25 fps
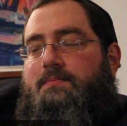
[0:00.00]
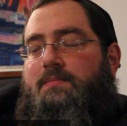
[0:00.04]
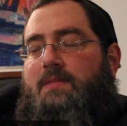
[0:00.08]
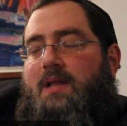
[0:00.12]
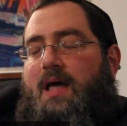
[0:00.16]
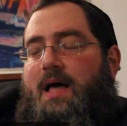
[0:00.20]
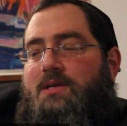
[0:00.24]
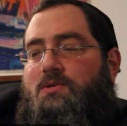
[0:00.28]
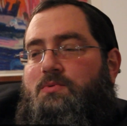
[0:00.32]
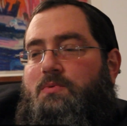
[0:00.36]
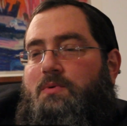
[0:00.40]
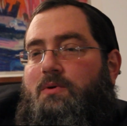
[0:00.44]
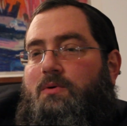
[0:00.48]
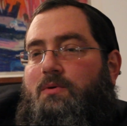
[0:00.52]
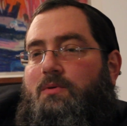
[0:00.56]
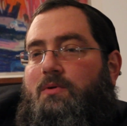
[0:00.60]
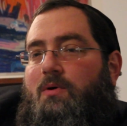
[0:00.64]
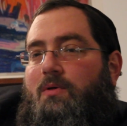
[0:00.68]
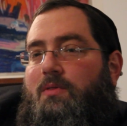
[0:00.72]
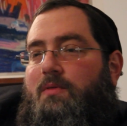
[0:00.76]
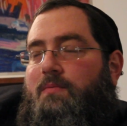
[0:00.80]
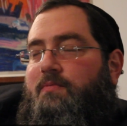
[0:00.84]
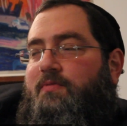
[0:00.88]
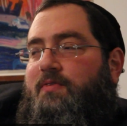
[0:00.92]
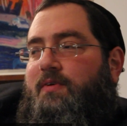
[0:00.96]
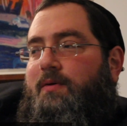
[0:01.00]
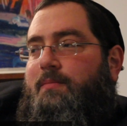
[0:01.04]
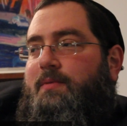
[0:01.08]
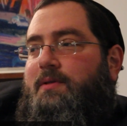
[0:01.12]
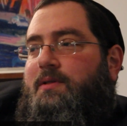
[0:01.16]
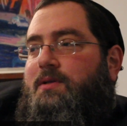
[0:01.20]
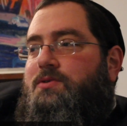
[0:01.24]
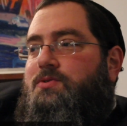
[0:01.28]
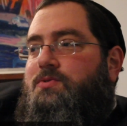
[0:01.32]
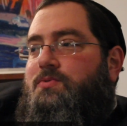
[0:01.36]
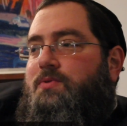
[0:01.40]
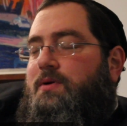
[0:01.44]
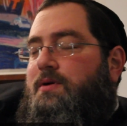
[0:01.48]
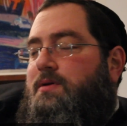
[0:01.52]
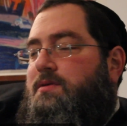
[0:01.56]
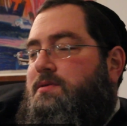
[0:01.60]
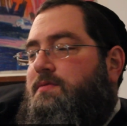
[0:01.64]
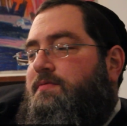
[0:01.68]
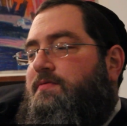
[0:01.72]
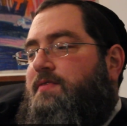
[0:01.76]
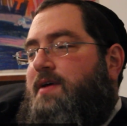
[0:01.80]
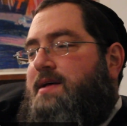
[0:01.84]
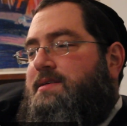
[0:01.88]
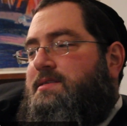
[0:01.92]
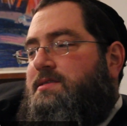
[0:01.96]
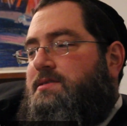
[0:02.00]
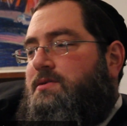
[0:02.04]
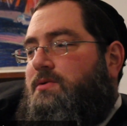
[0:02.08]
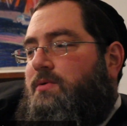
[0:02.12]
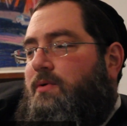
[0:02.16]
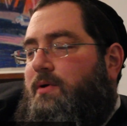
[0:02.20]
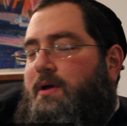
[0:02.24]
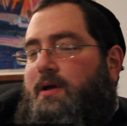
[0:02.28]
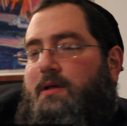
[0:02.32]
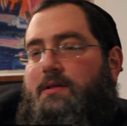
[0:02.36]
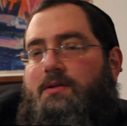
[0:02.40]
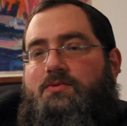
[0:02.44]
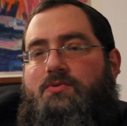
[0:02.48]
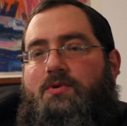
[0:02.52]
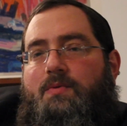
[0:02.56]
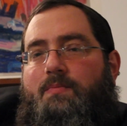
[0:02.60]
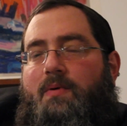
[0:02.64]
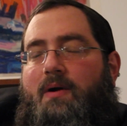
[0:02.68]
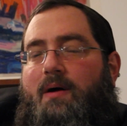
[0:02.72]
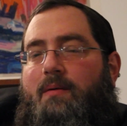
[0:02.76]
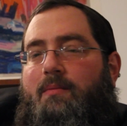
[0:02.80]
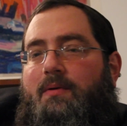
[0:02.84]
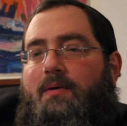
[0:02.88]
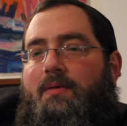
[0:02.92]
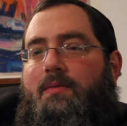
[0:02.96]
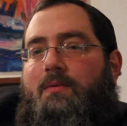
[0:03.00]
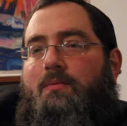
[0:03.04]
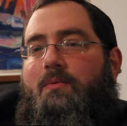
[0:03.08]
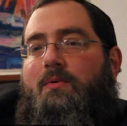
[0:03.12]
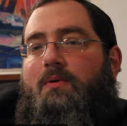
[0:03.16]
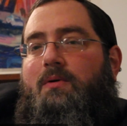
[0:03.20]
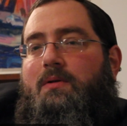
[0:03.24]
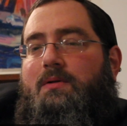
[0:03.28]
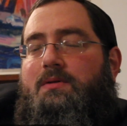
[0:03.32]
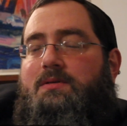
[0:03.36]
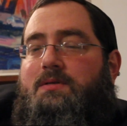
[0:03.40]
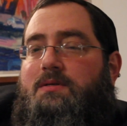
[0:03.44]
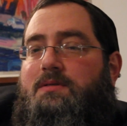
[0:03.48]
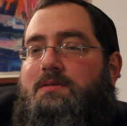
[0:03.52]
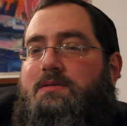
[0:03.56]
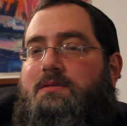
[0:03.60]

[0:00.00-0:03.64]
as we all know, the film industry is the fastest growing industry probably in the world